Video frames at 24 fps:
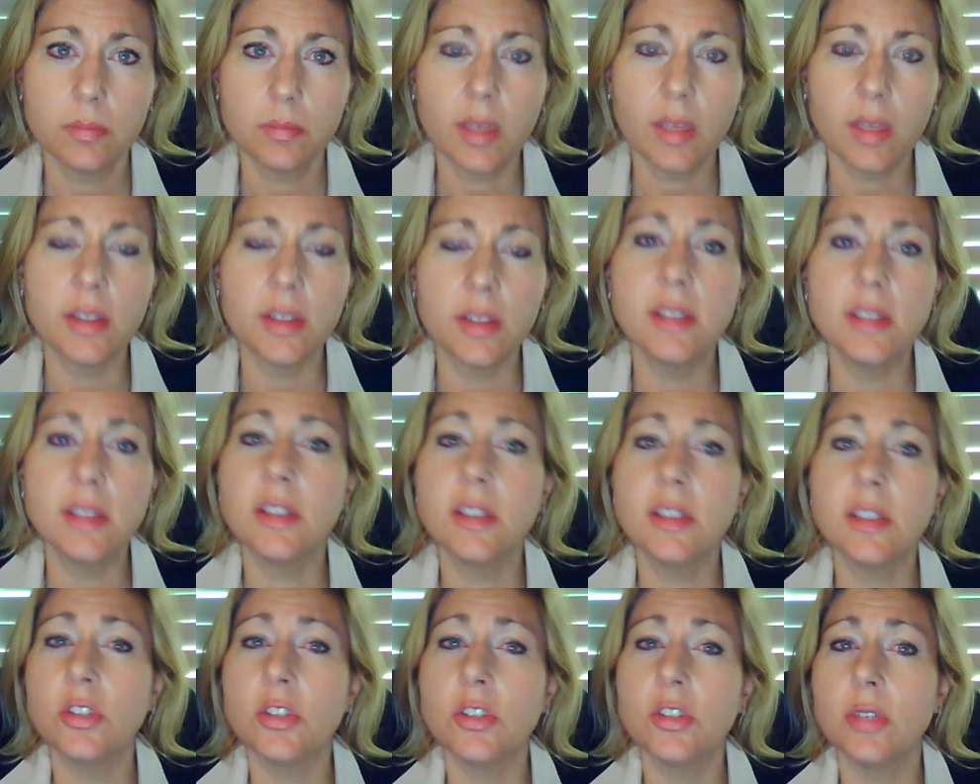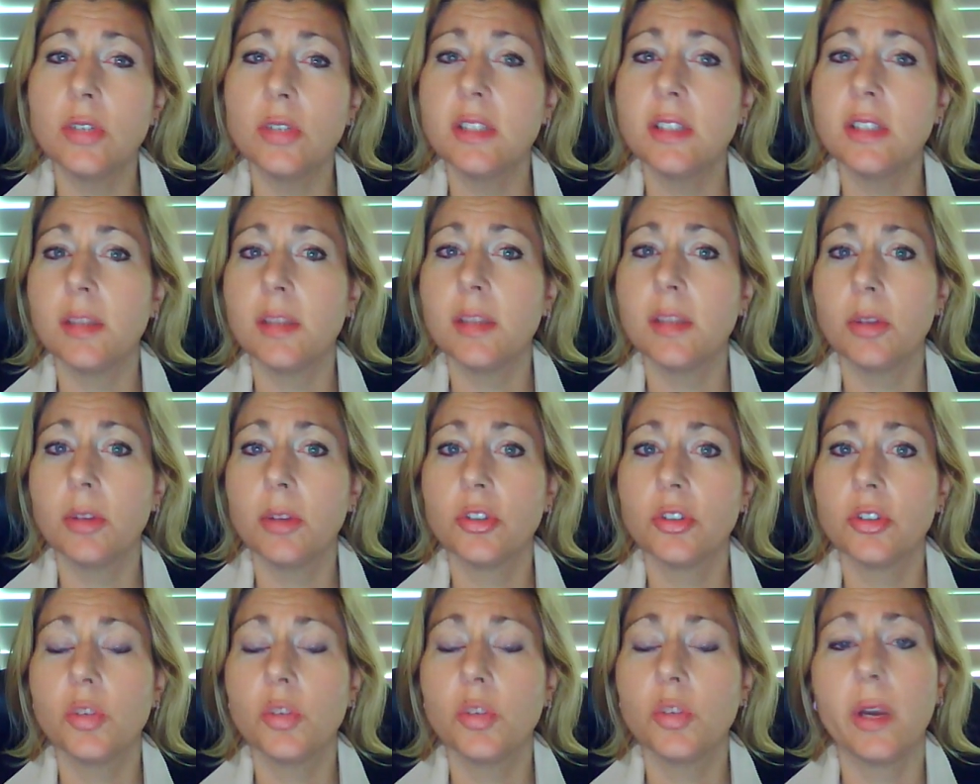This is a duty
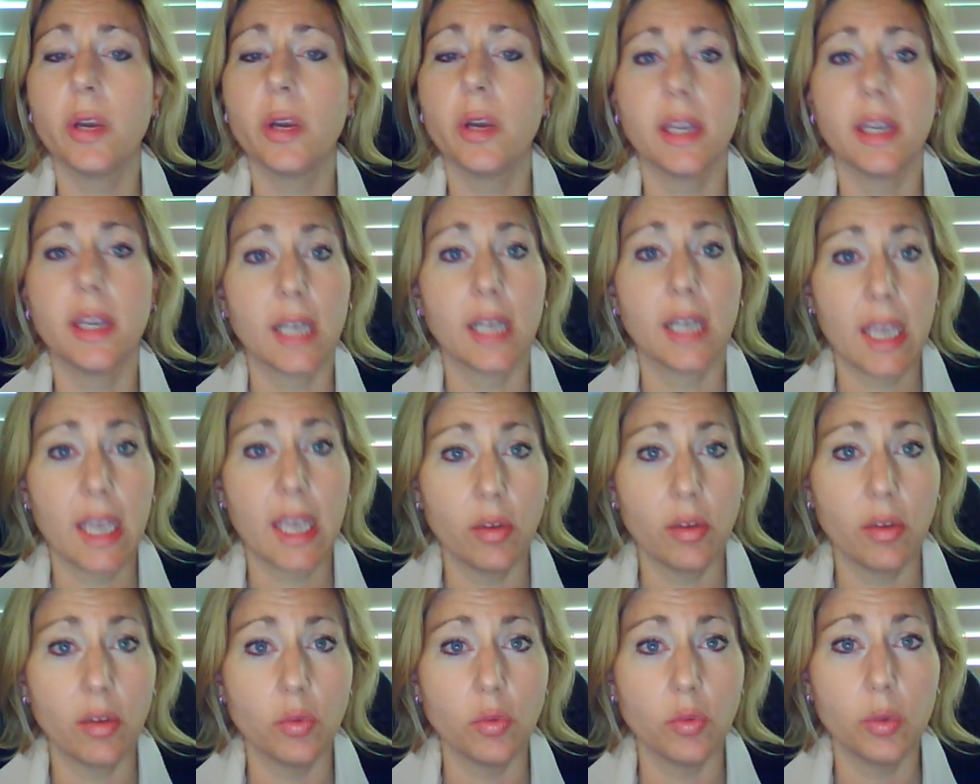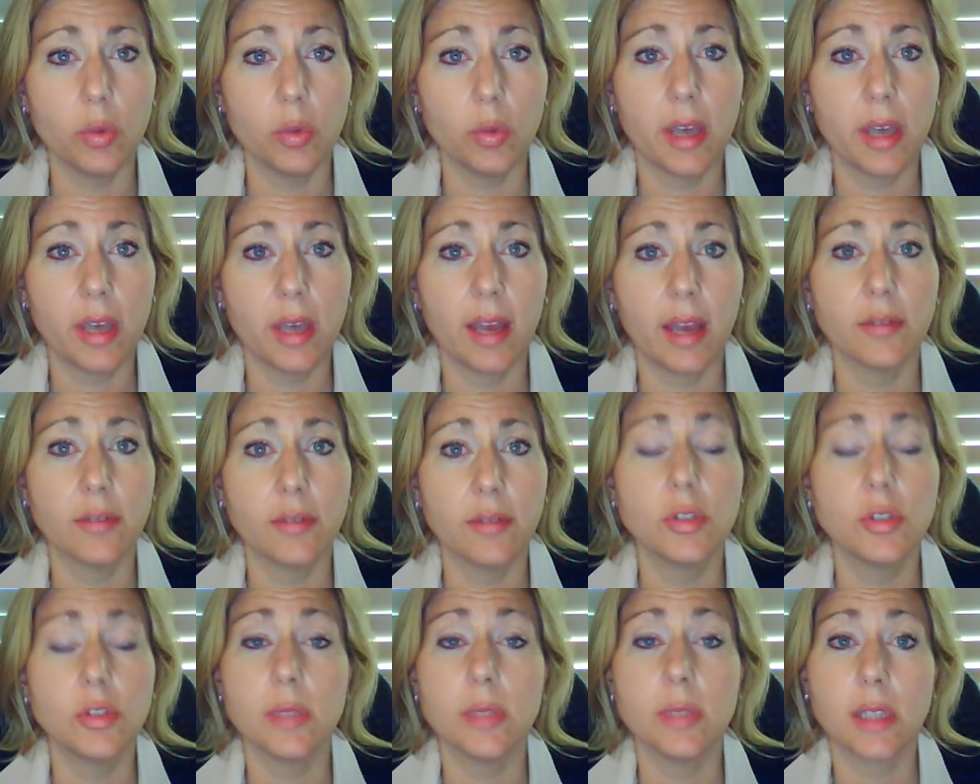similar to what an accountant would have
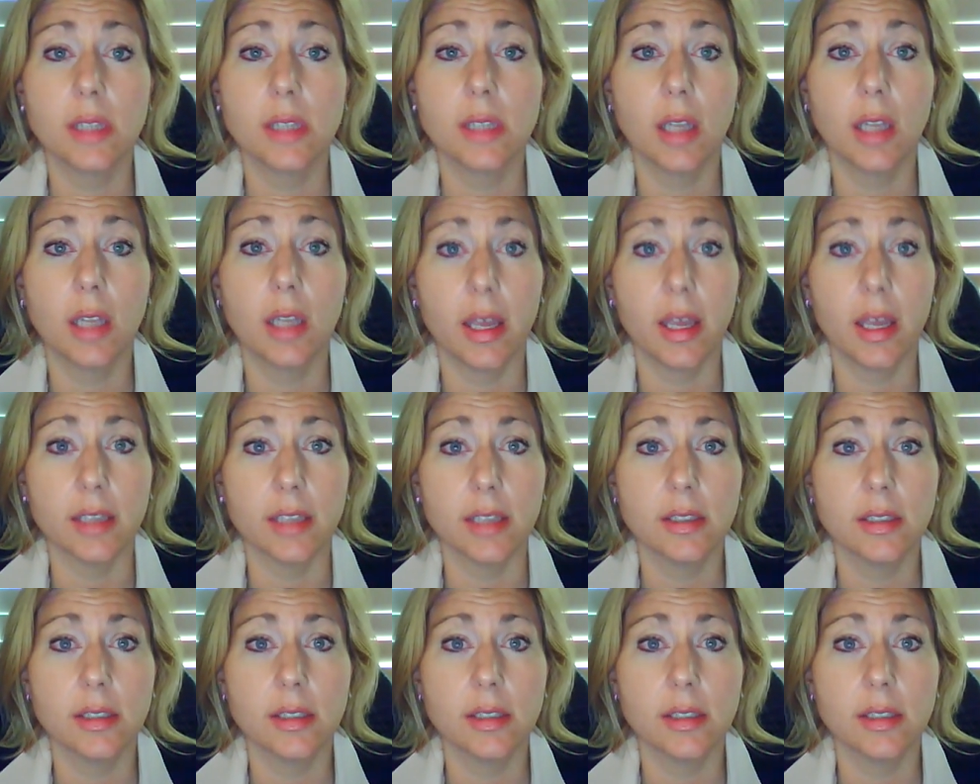to his client.